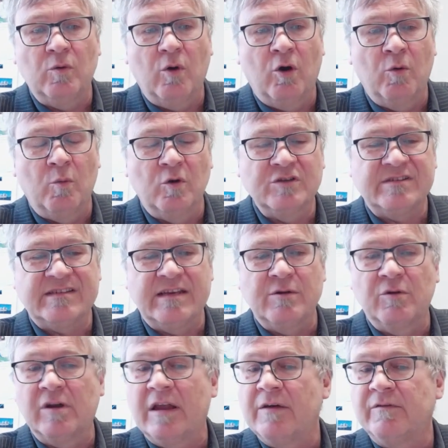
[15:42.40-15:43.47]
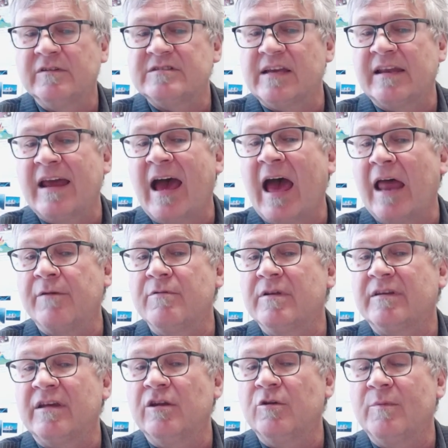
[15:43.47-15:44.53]
almost zero levels at
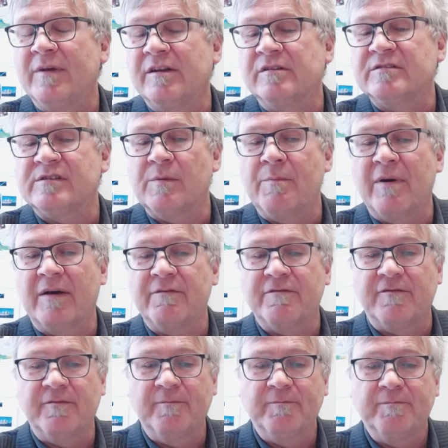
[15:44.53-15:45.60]
100 kilometers above